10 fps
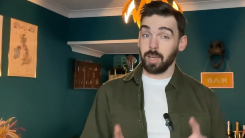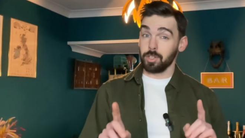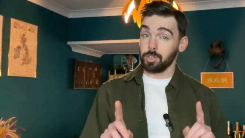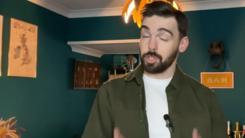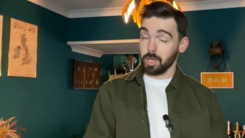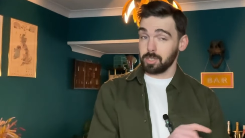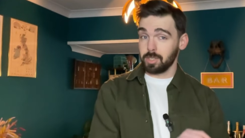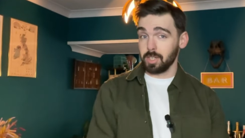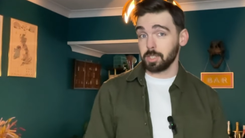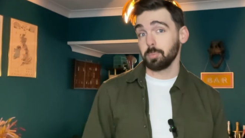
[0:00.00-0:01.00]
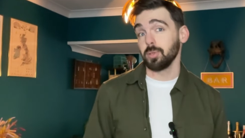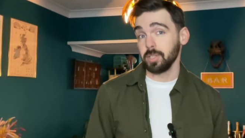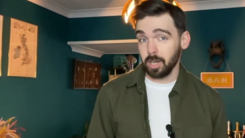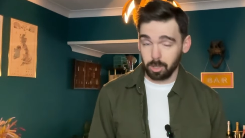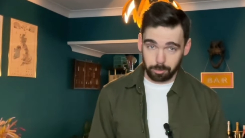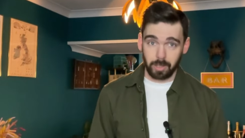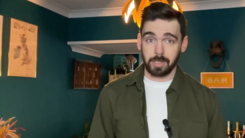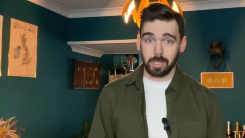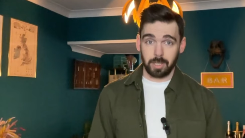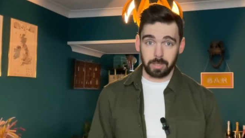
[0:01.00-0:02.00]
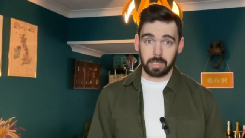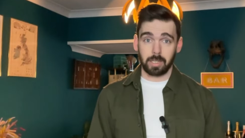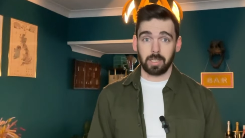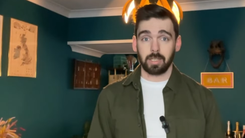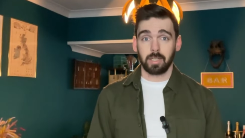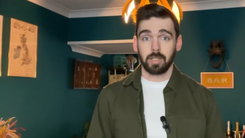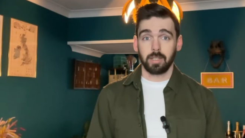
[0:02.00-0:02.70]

And just to disappoint the Ark fans out there,